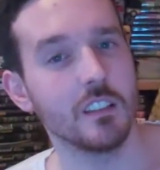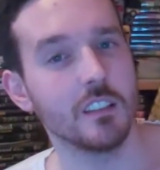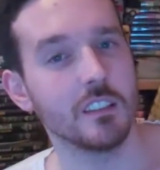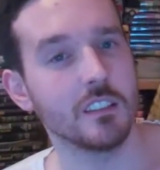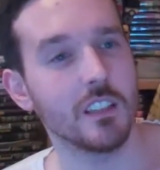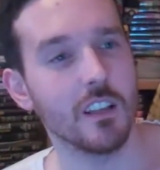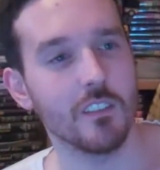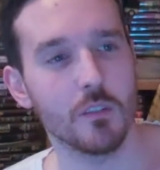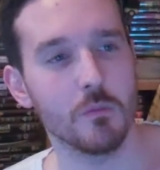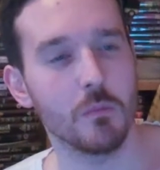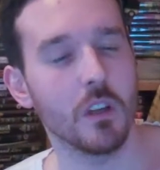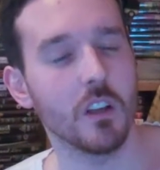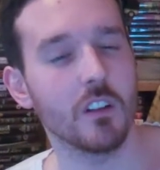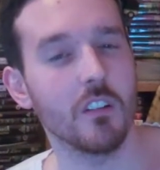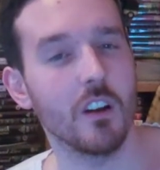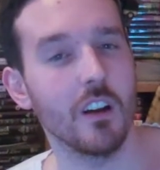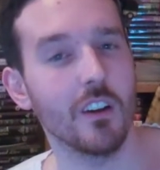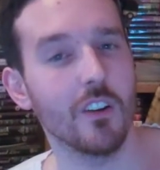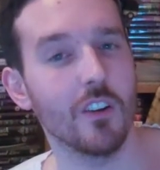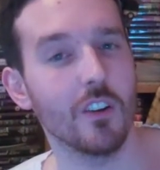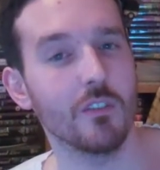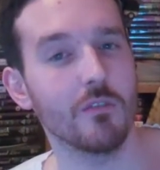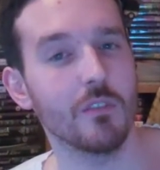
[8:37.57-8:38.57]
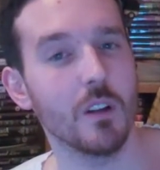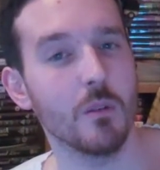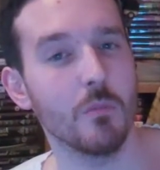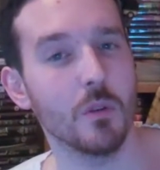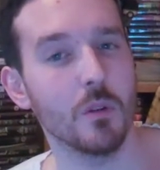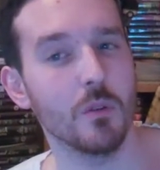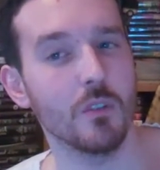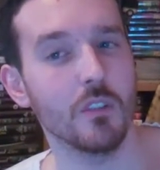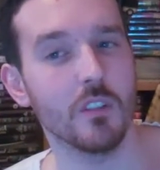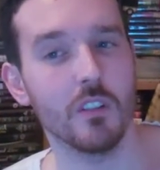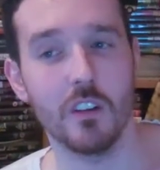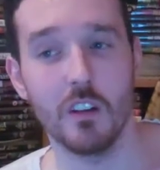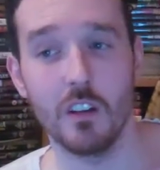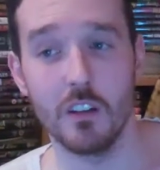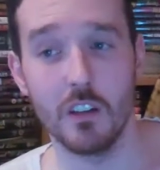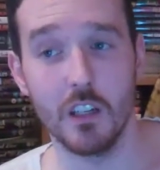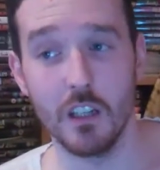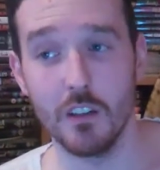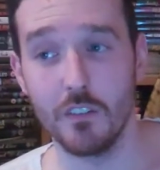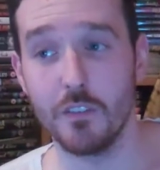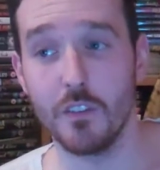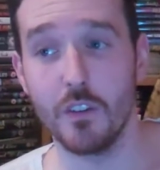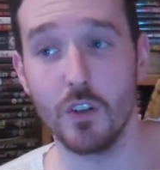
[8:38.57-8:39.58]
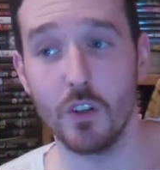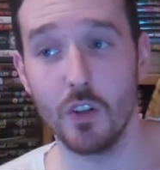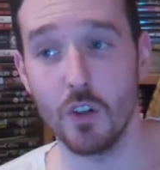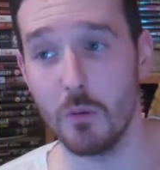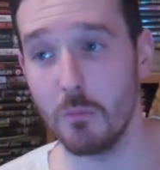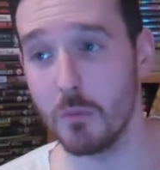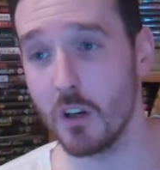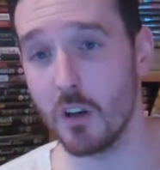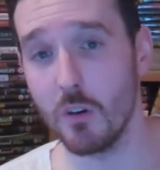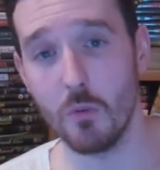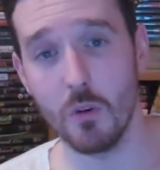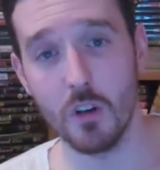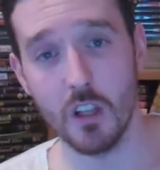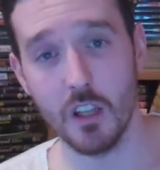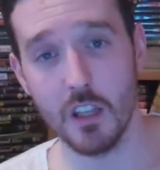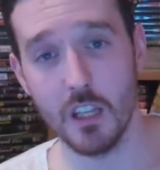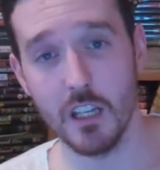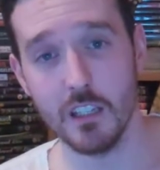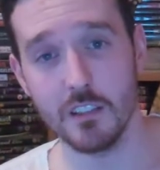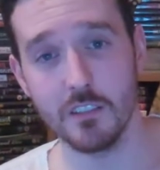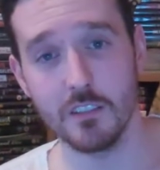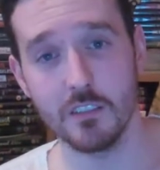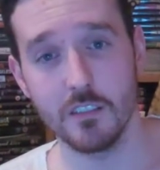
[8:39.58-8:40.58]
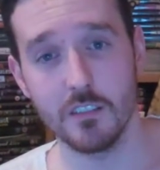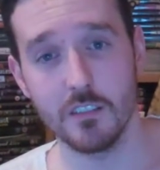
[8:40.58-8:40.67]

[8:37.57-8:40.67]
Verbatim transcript: Devil May Cry got the reboot, and a phenomenal one at that.